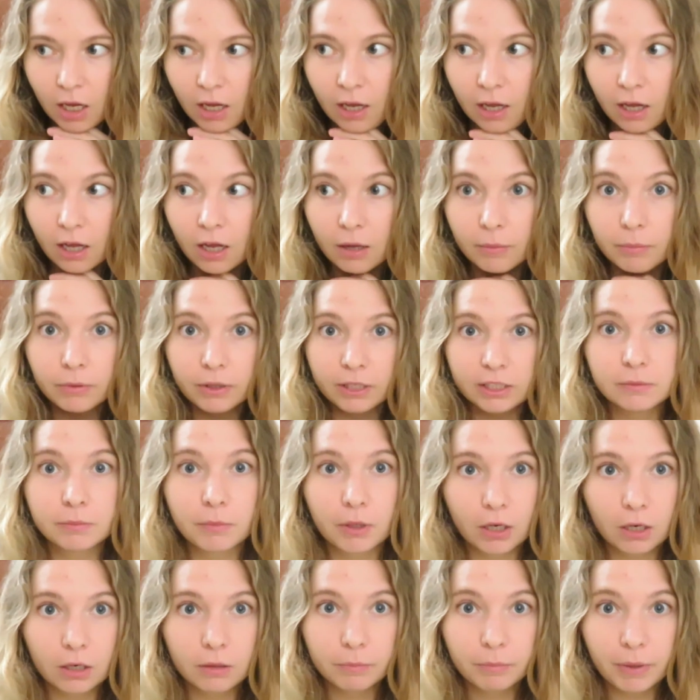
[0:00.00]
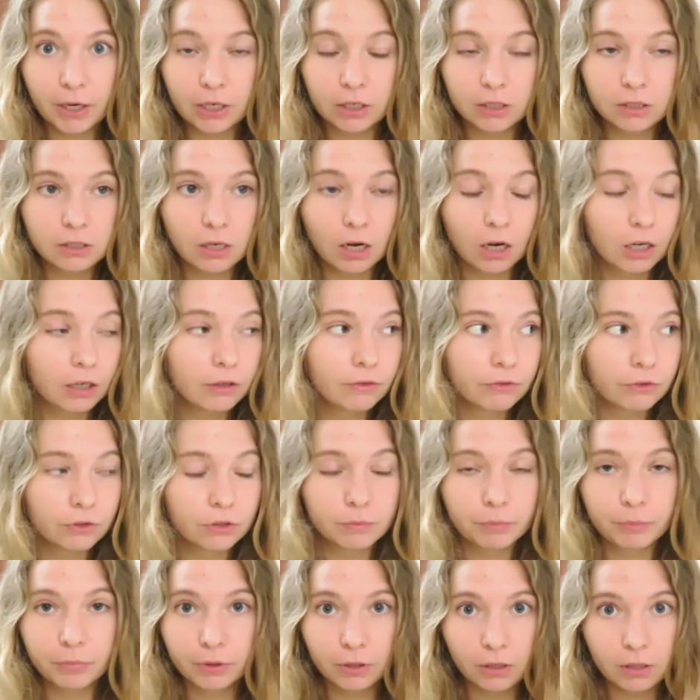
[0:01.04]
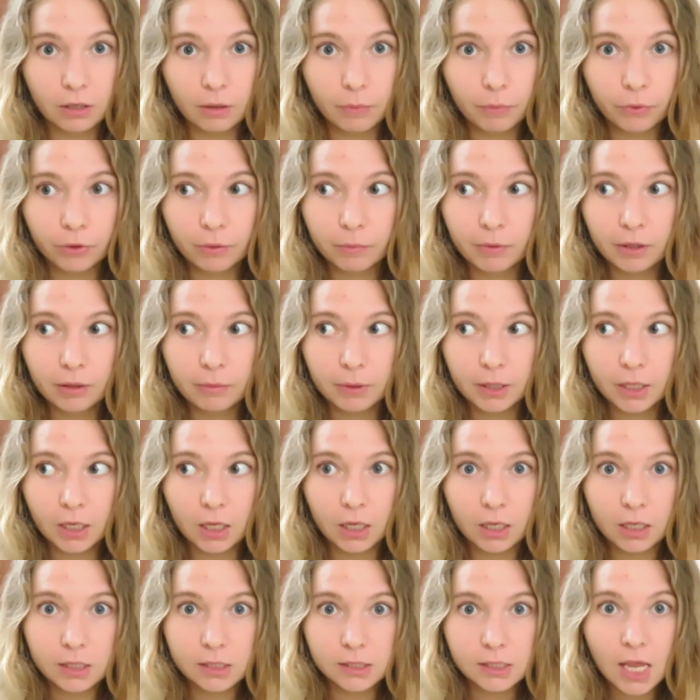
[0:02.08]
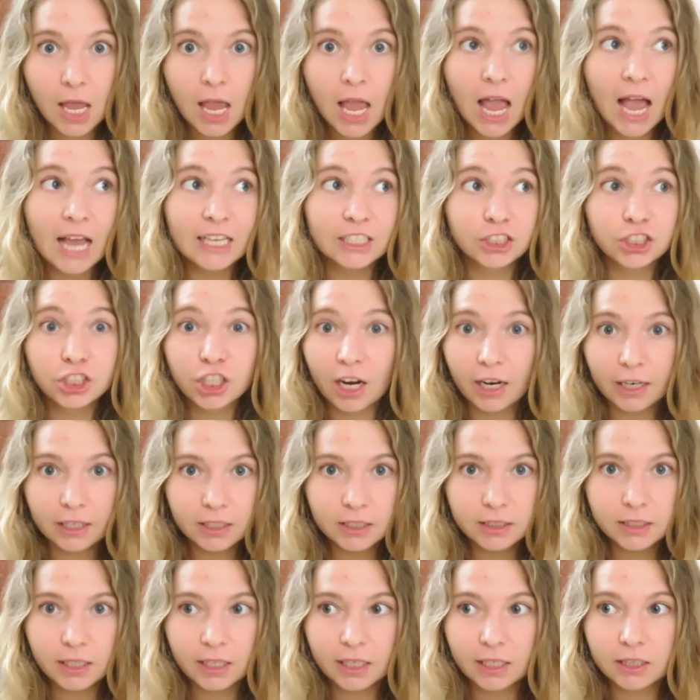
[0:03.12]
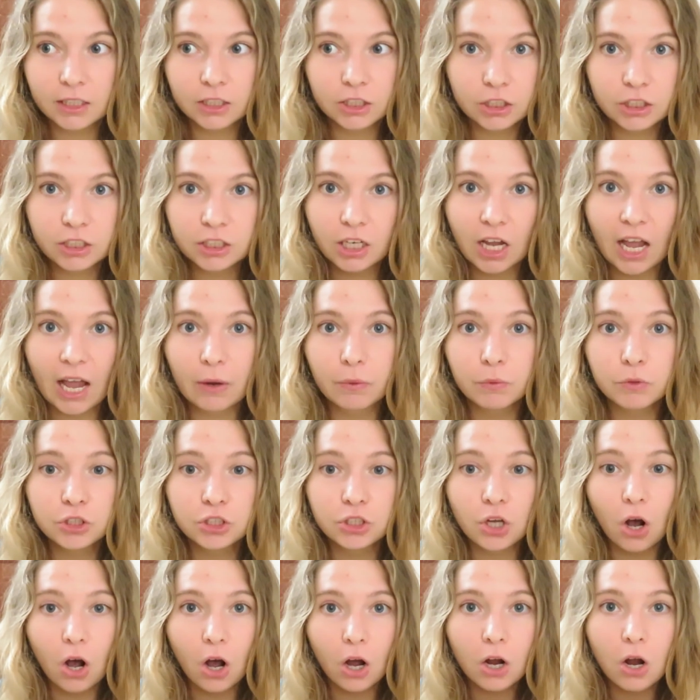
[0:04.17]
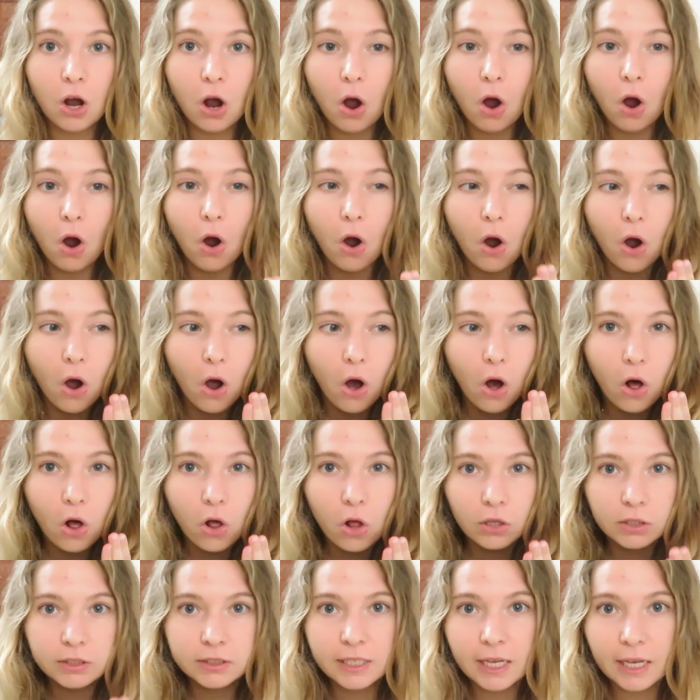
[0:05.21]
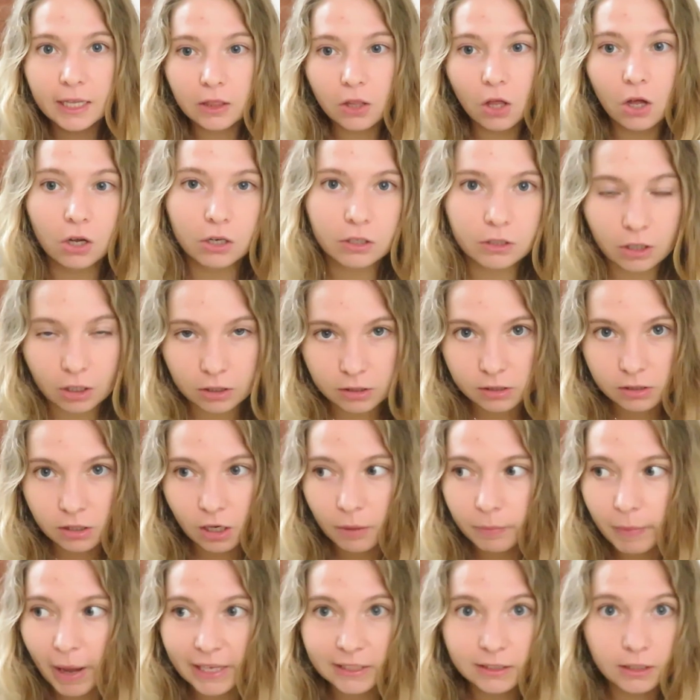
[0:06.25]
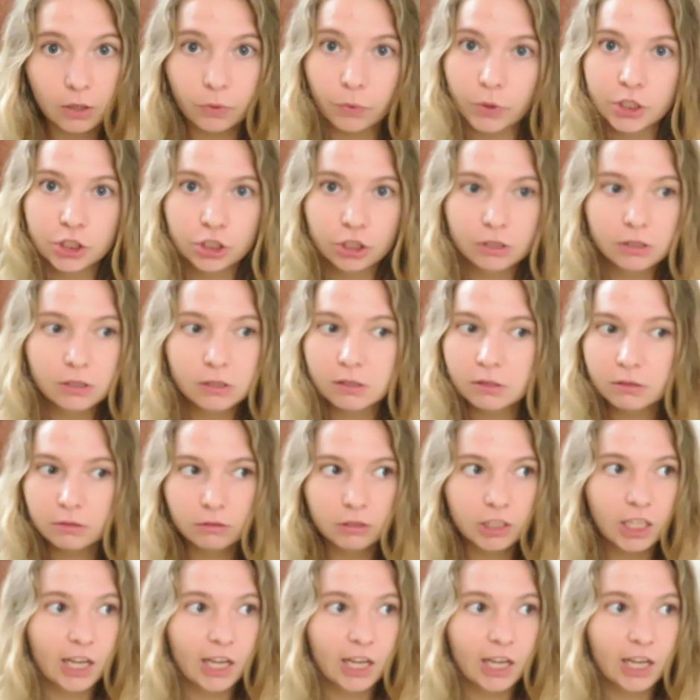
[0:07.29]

Bless my parents' heart for putting up with me, because as a child, like literally I would talk all day long nonstop asking questions.